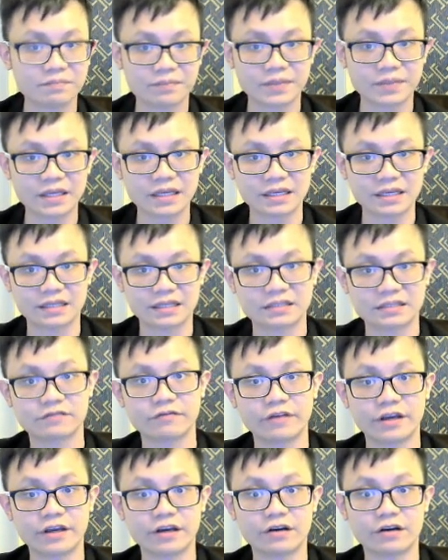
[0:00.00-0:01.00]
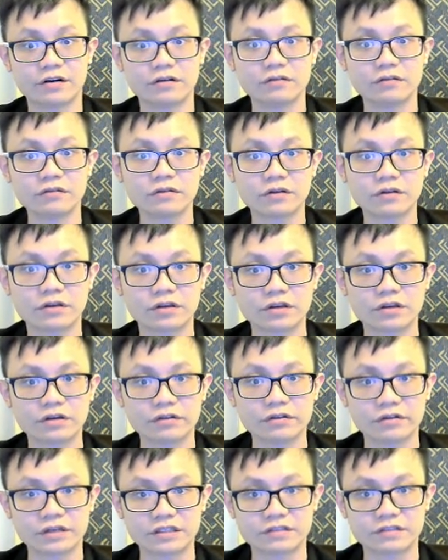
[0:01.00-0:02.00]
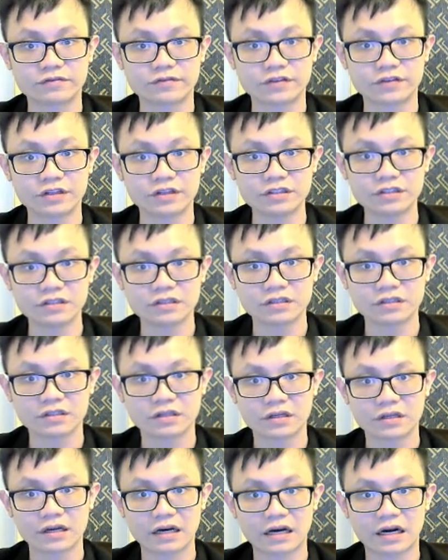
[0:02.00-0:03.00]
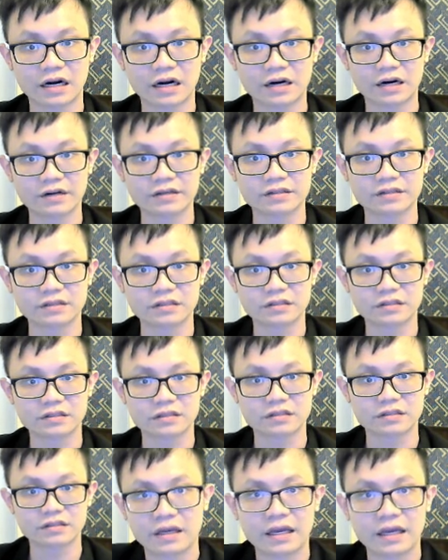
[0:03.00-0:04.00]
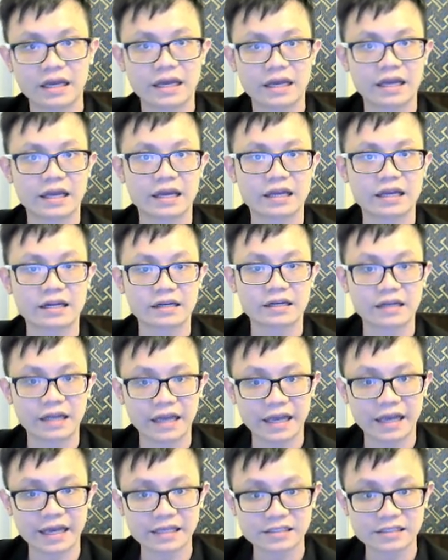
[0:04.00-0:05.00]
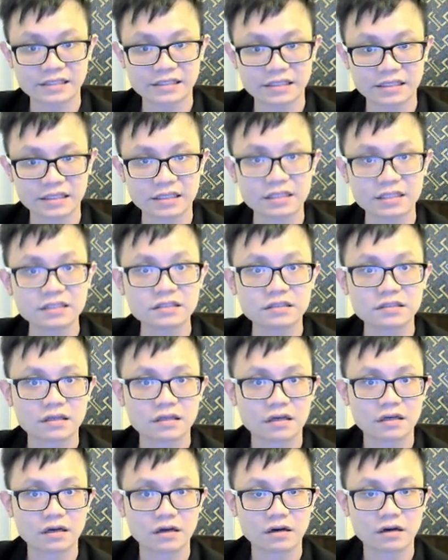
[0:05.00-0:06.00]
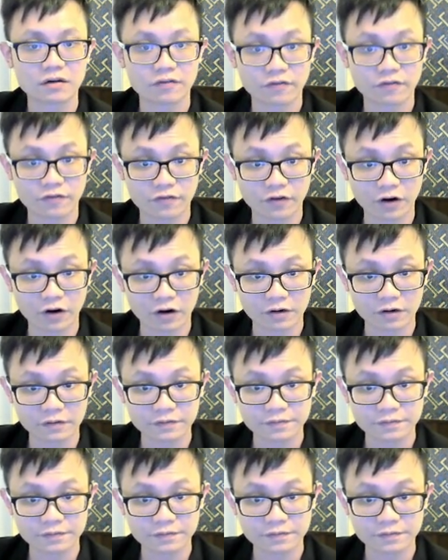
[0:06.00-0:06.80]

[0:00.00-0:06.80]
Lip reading: P is whale, Q is fish, R is turtle, and S is frog.